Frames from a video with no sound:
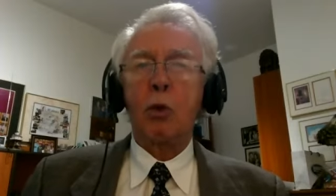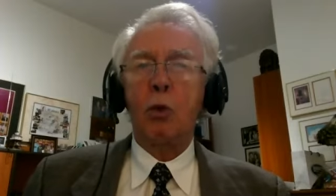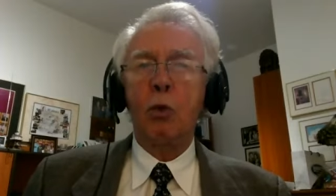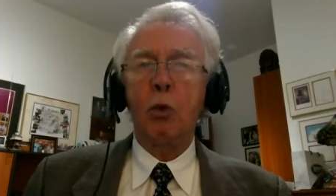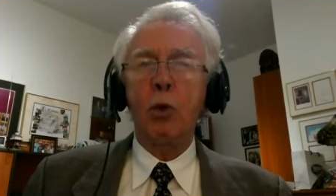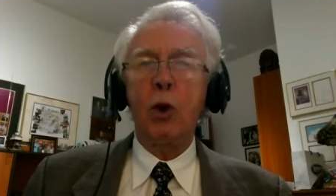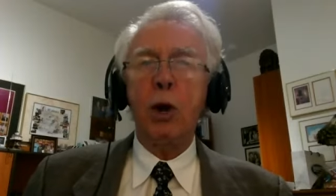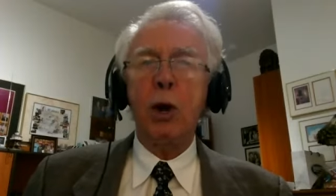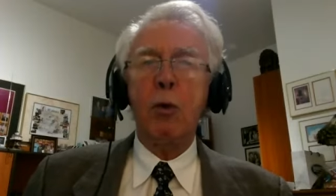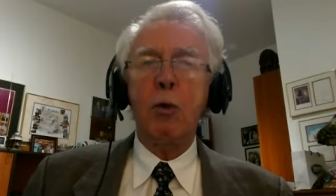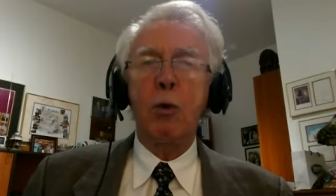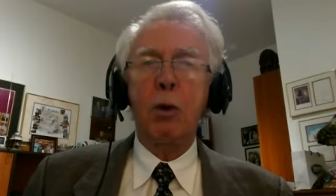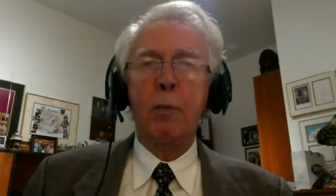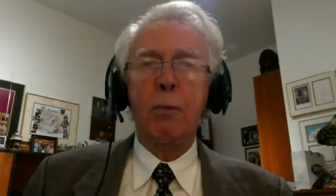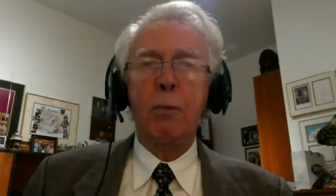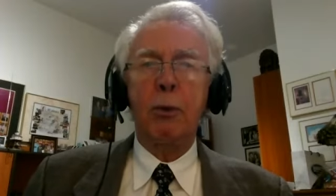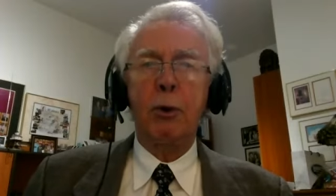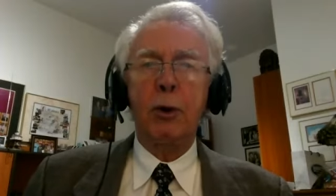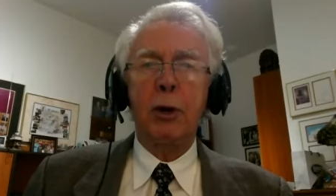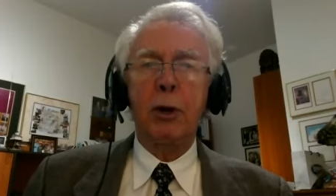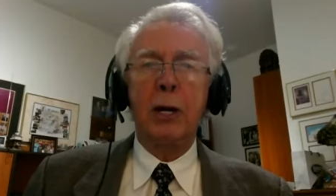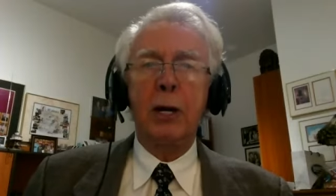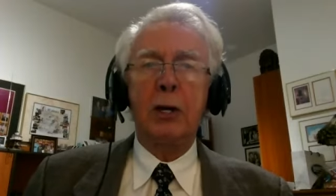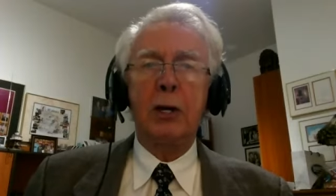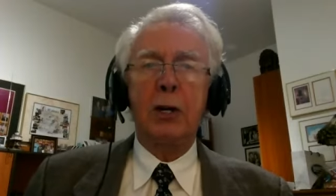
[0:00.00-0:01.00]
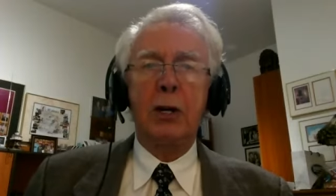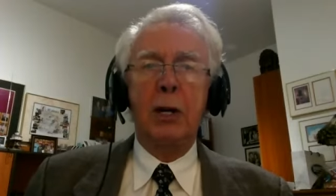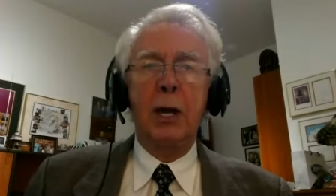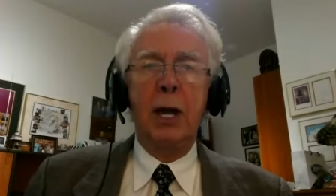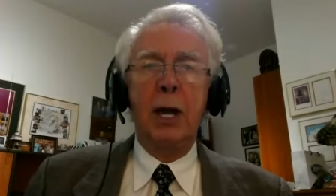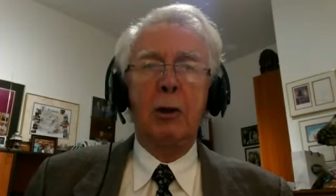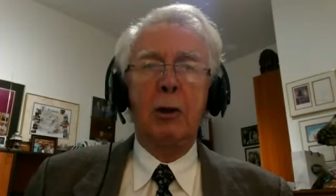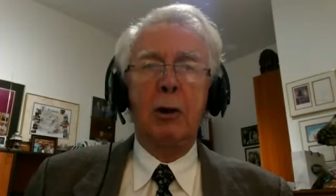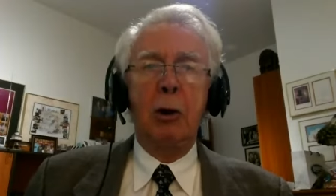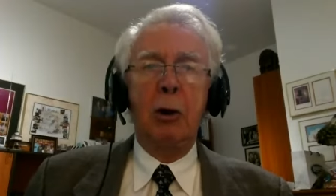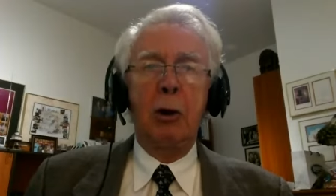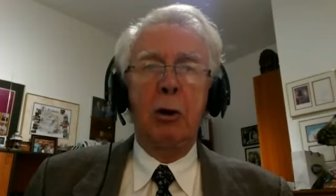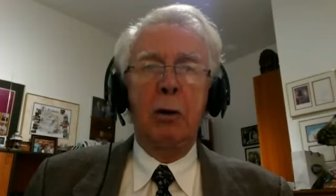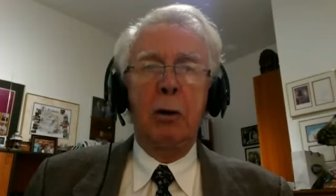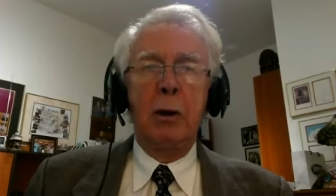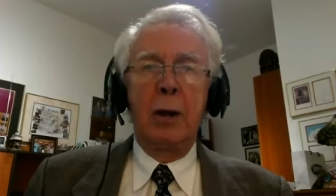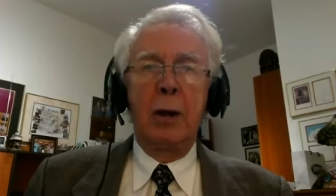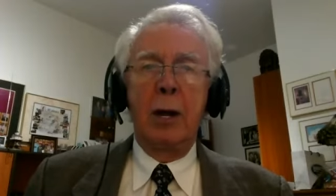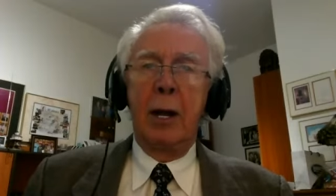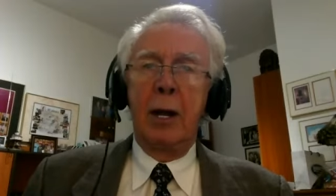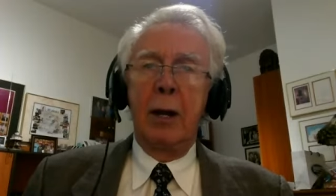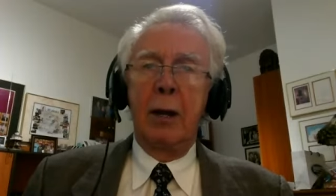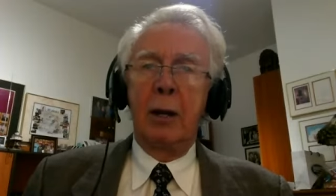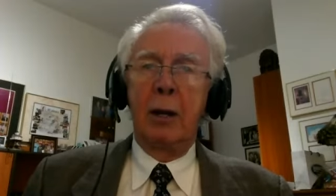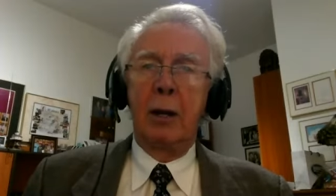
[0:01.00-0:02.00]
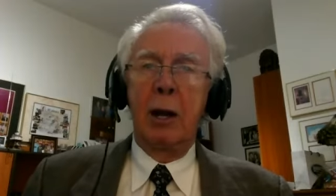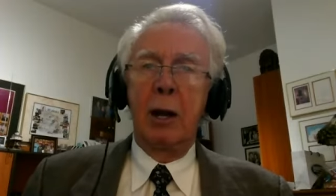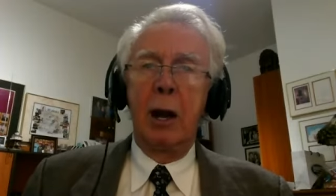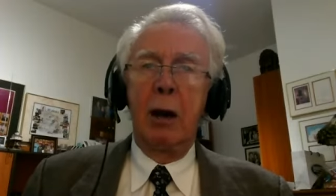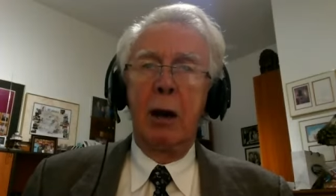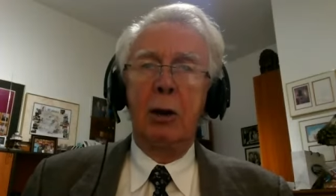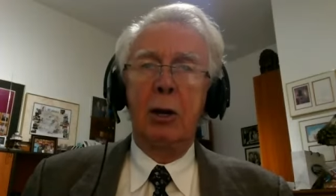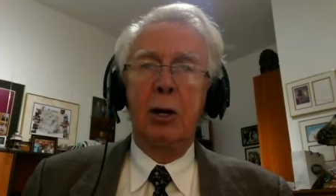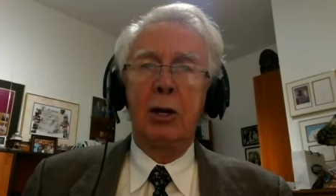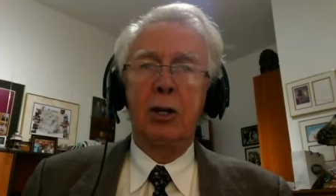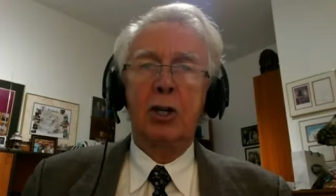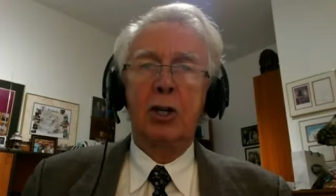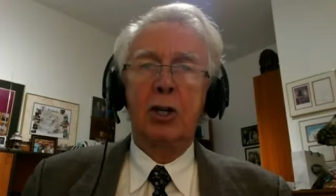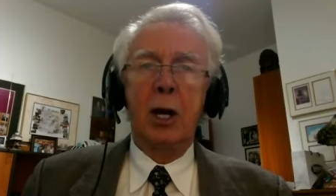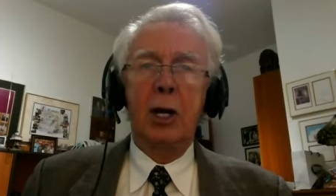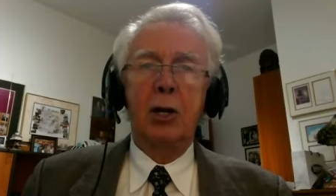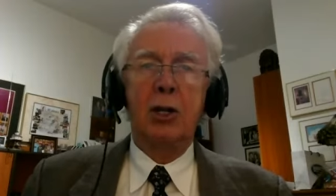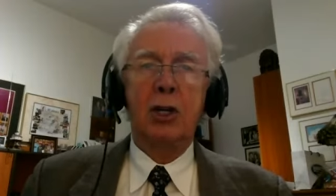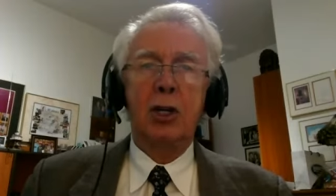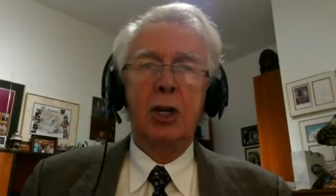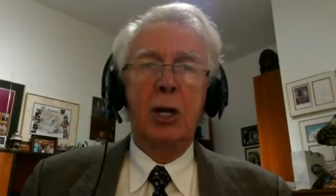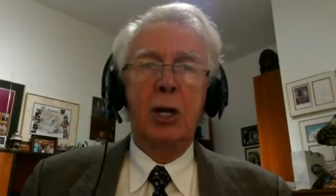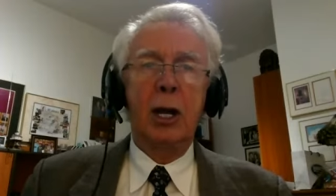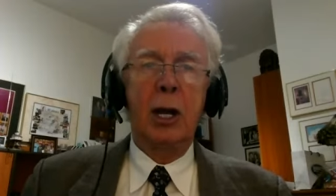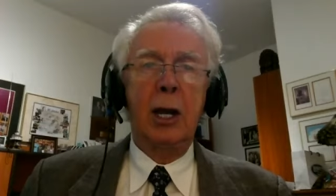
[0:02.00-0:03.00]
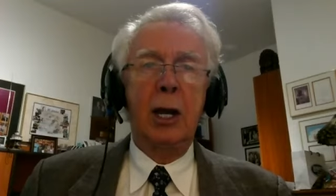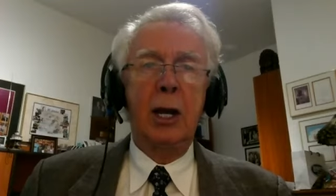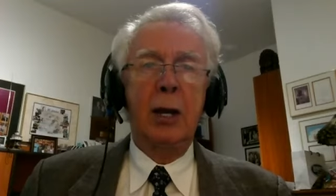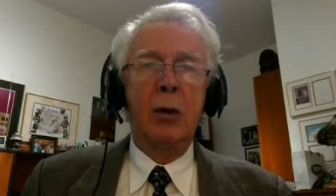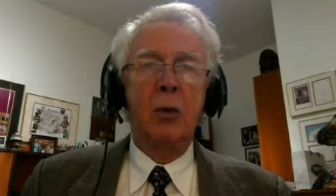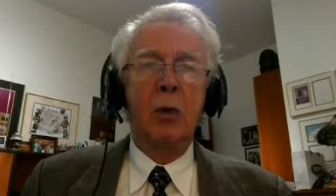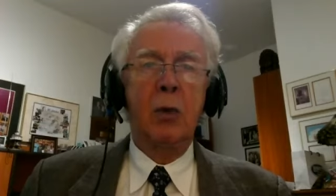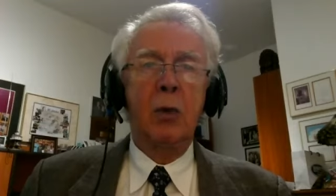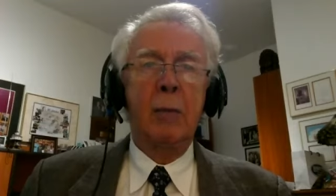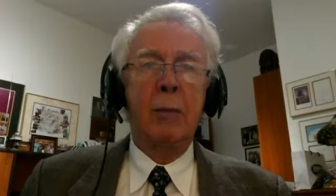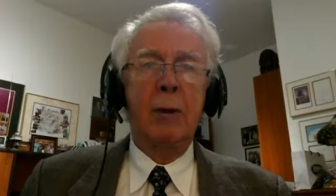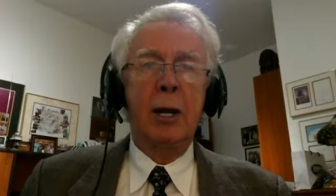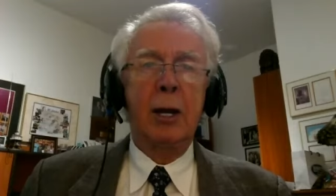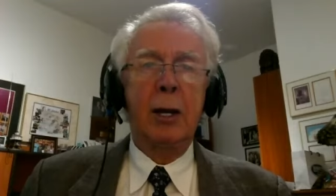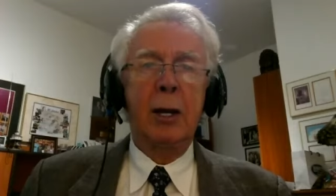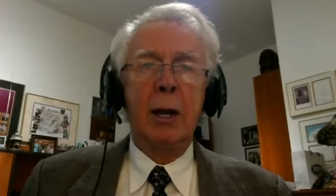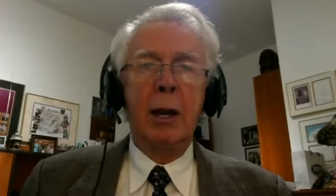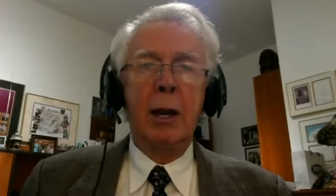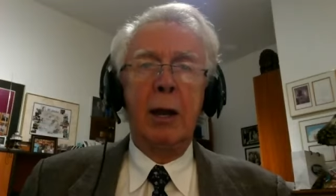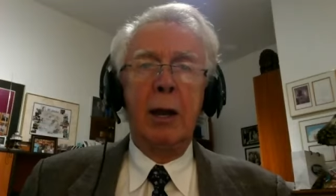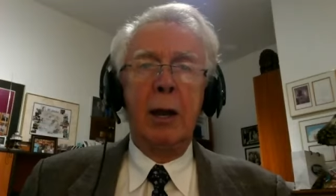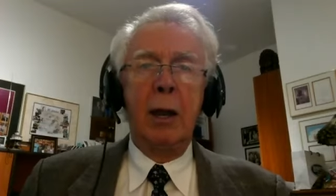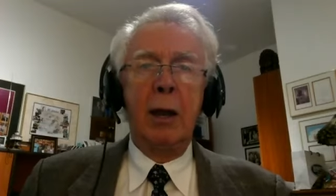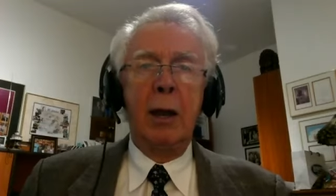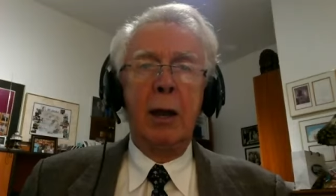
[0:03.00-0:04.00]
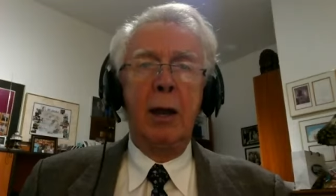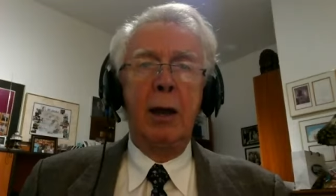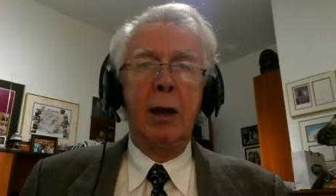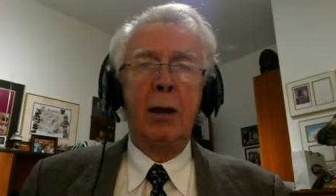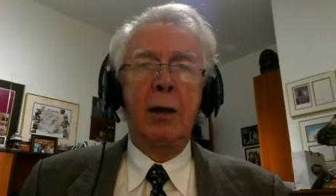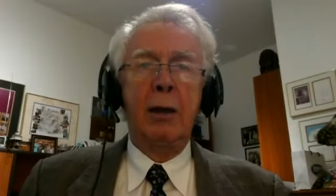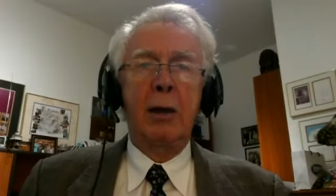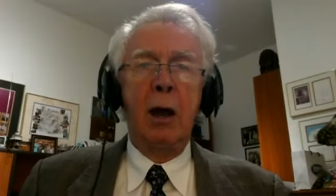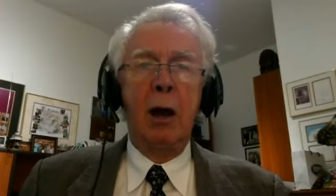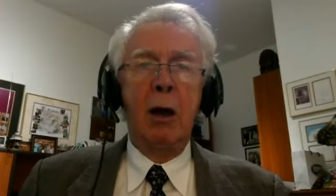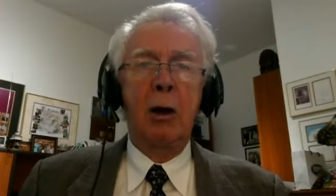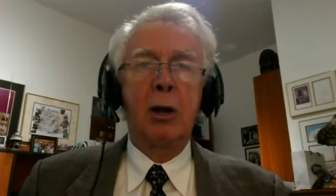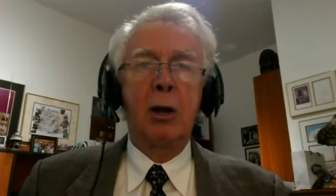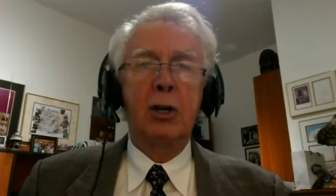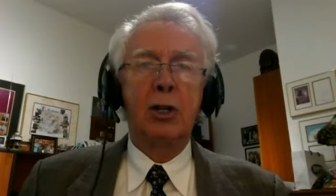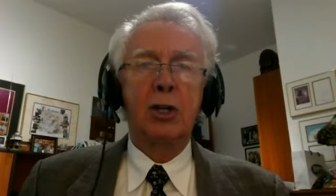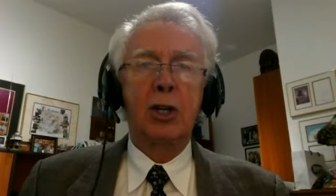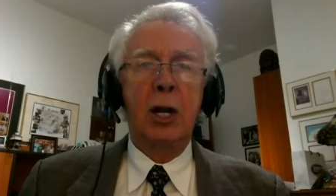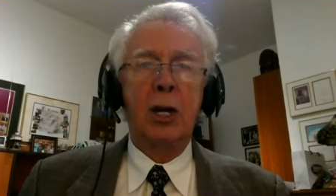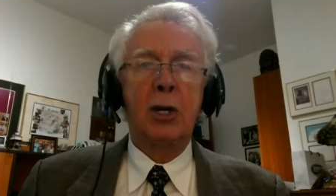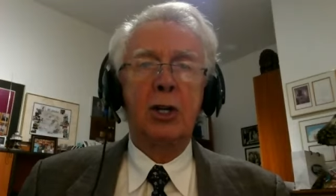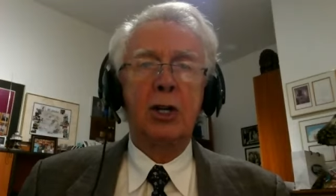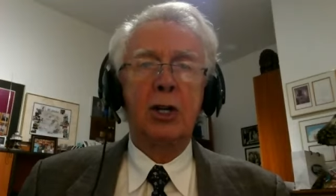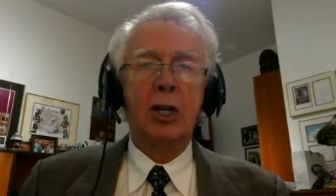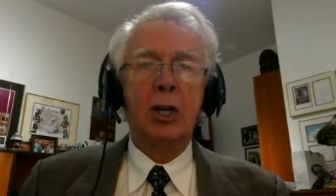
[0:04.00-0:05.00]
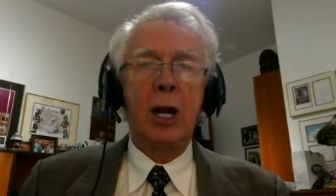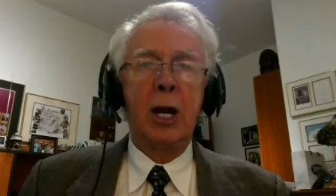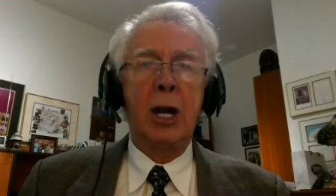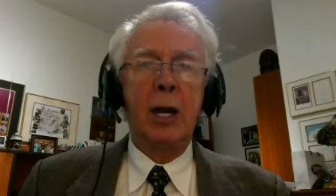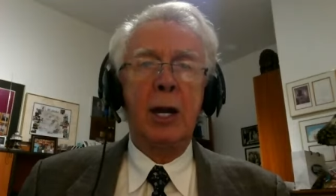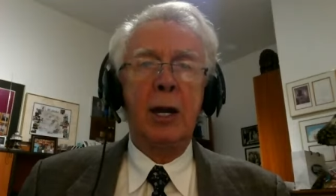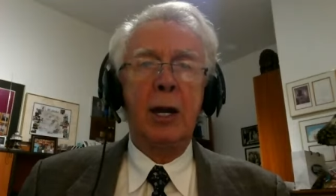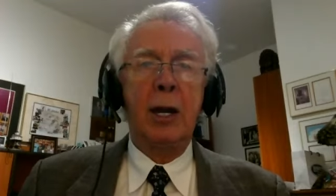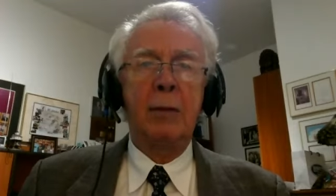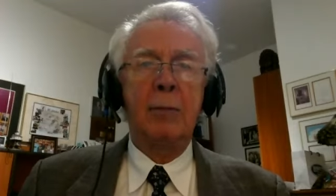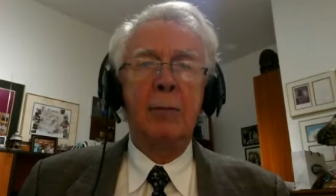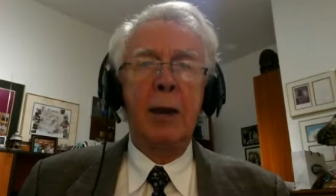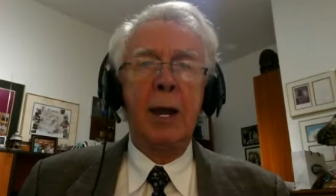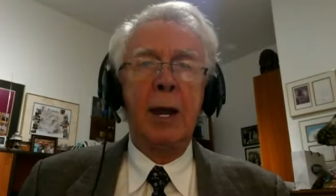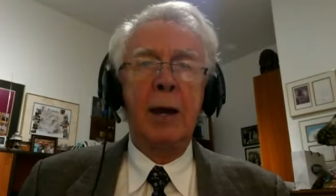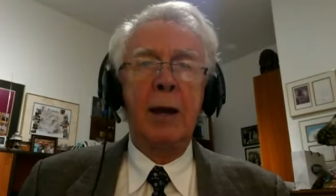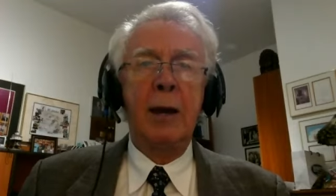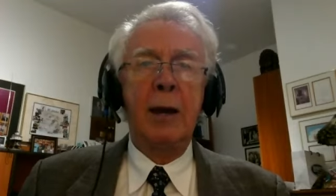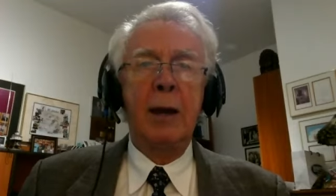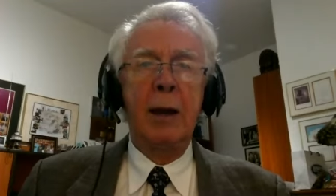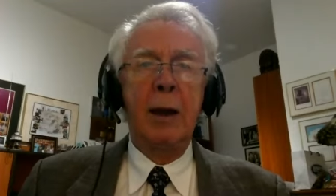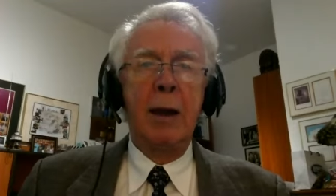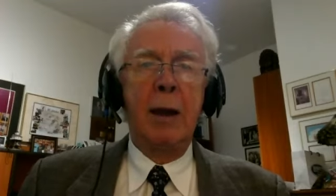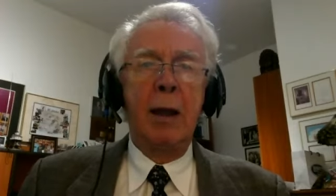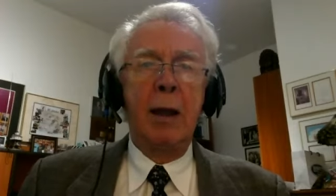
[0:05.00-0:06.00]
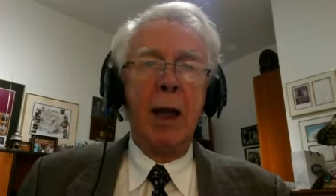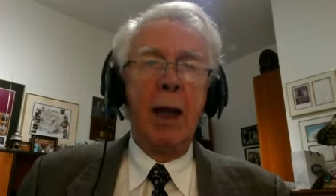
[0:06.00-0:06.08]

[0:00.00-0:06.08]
we were putting together. College educated women and college educated men,